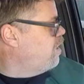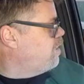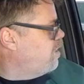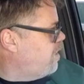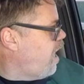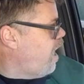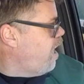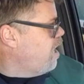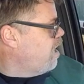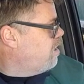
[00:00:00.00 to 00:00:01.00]

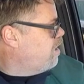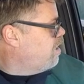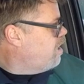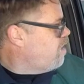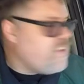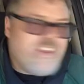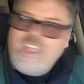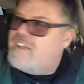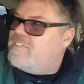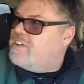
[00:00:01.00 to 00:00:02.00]
Today, I've had
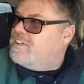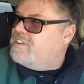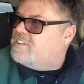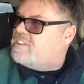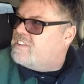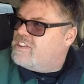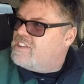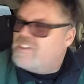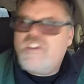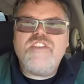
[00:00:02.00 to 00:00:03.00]
kind of a
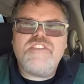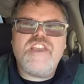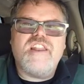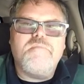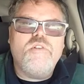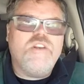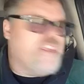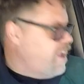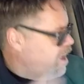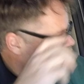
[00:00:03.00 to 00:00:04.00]
crazy kind of
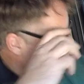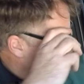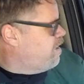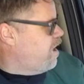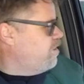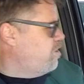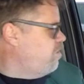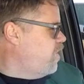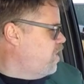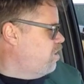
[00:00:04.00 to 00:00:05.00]
morning. I had two
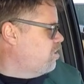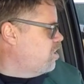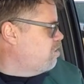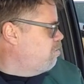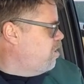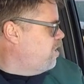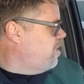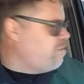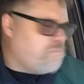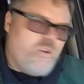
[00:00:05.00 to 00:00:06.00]
vehicles this morning
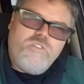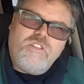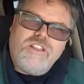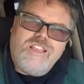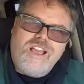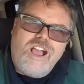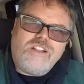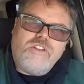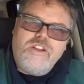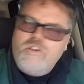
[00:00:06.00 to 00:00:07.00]
that are both
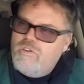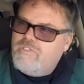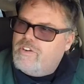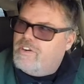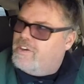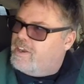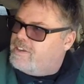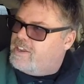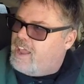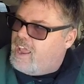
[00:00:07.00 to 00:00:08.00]
cocked right over. I
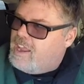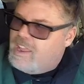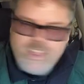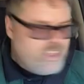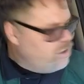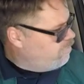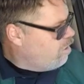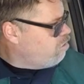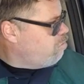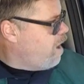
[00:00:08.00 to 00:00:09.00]
did a
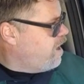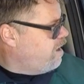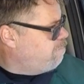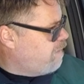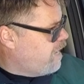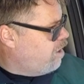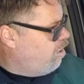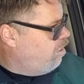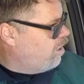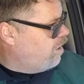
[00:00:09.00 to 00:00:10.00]
Volkswagen
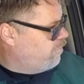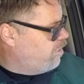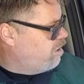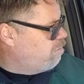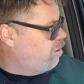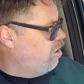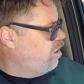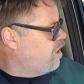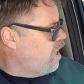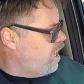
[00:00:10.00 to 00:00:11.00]
Beetle convertible,
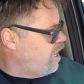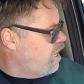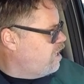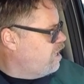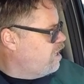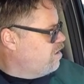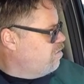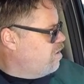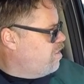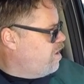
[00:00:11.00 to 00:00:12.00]
heated,
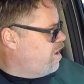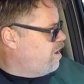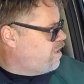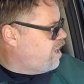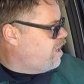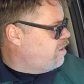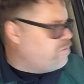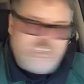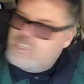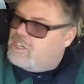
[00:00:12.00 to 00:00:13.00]
with an antenna in the
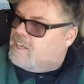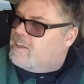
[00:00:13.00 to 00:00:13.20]
windshield.